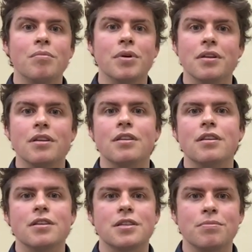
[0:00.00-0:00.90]
but
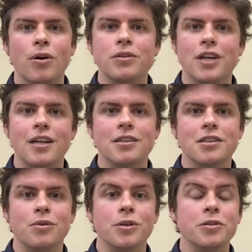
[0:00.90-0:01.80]
the small changes
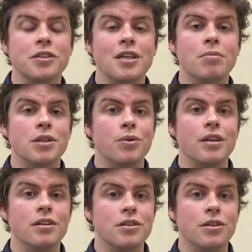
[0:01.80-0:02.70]
that we'll see between
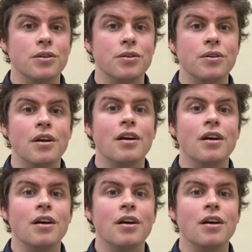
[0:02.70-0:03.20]
the two